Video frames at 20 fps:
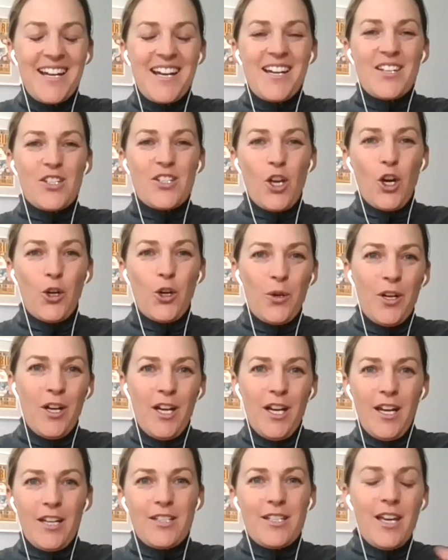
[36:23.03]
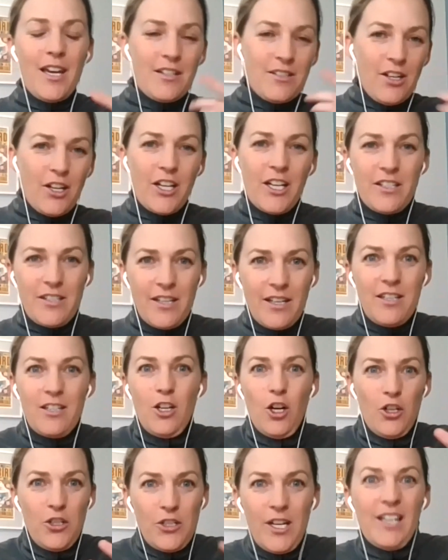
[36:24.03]
So it's okay to
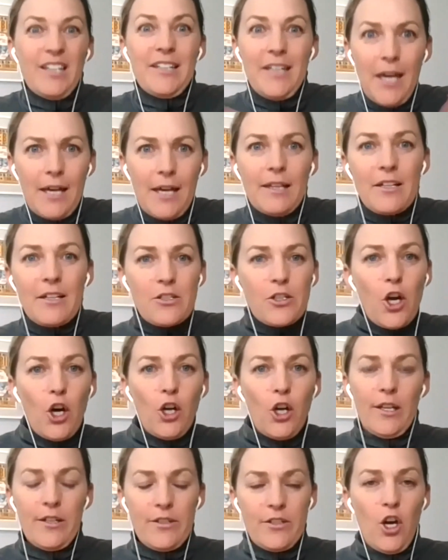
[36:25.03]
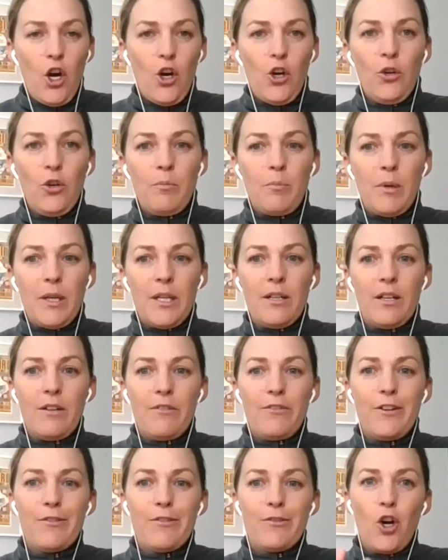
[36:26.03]
say yeah, let's go. But
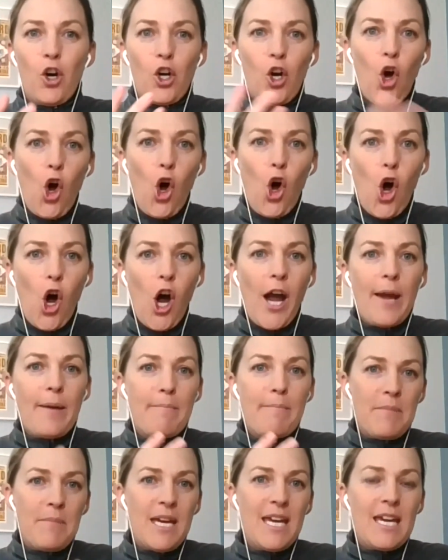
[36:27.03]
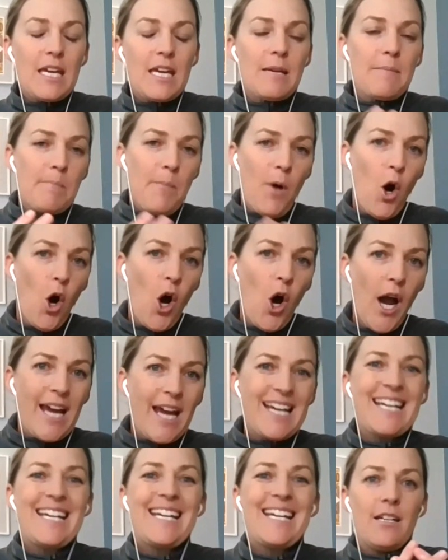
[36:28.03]
if you've got I, me,
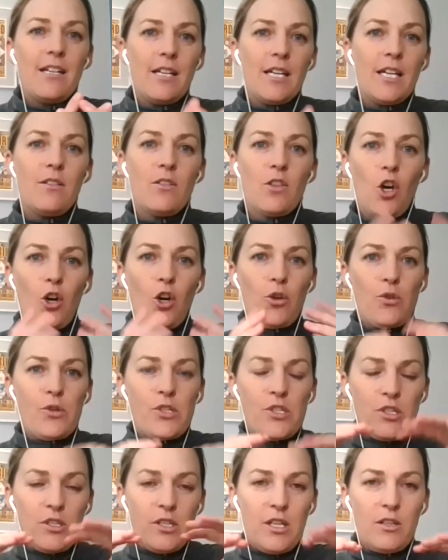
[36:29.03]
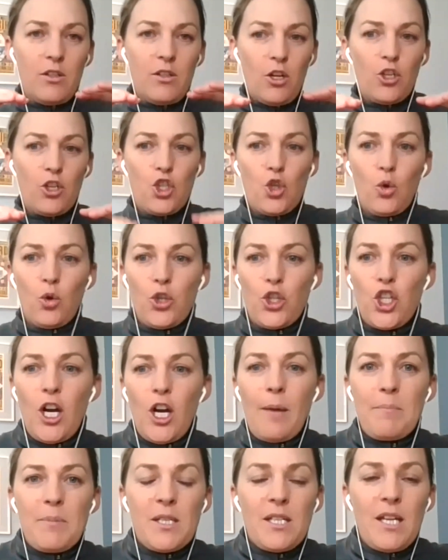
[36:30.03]
my in those short,
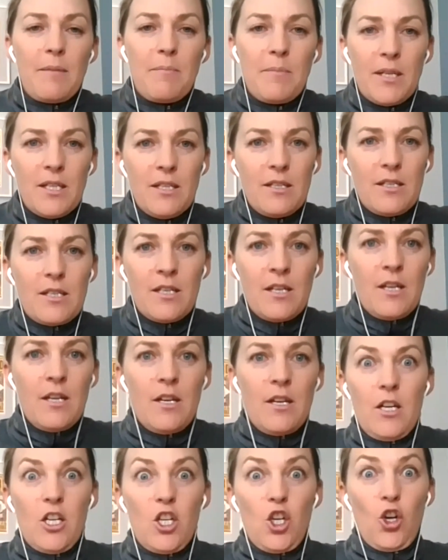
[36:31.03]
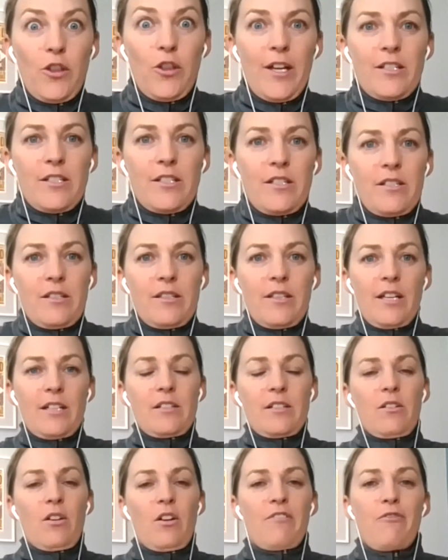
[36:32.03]
sharp statements,
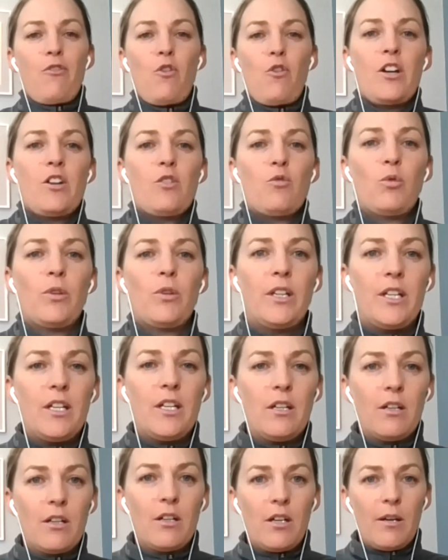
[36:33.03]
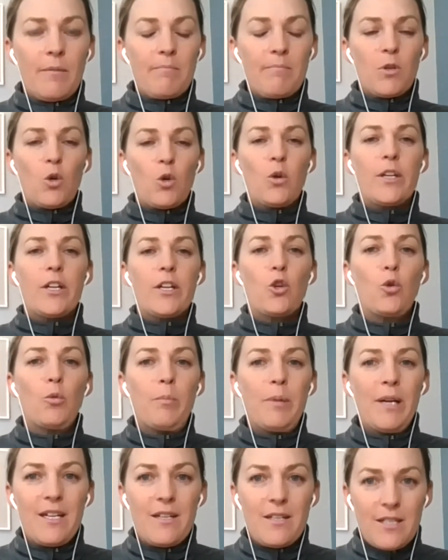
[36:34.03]
that's I find a really critical
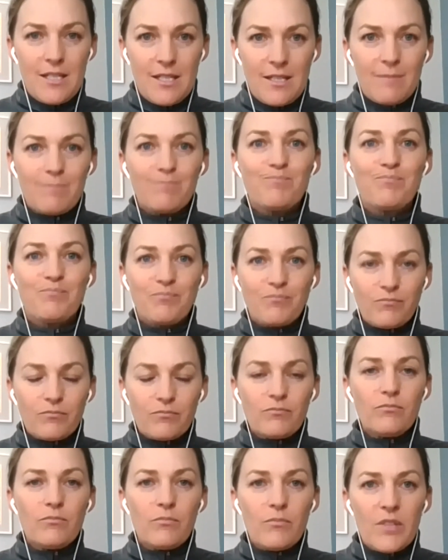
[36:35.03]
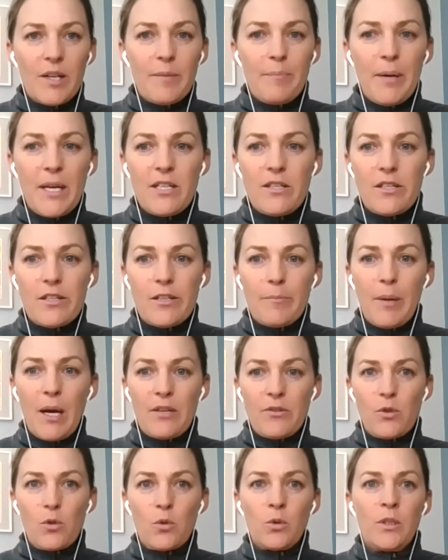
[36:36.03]
piece of the
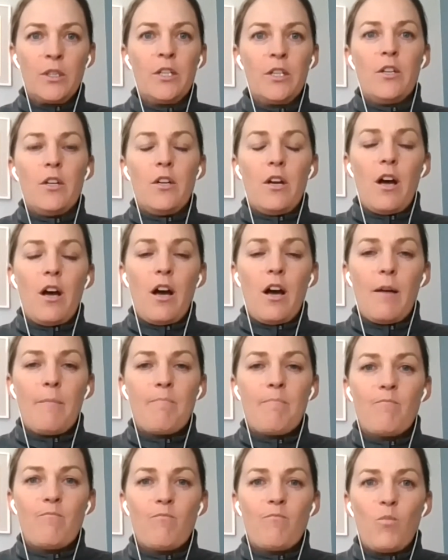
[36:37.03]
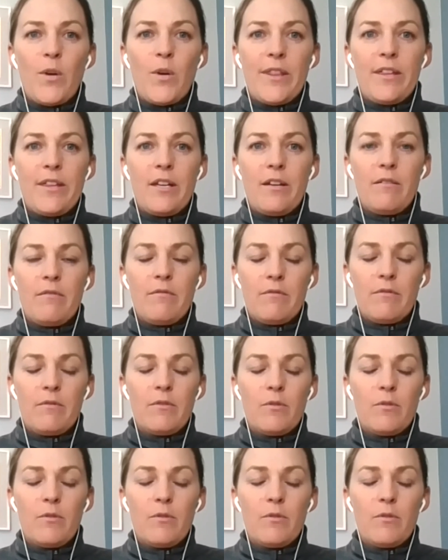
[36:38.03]
puzzle within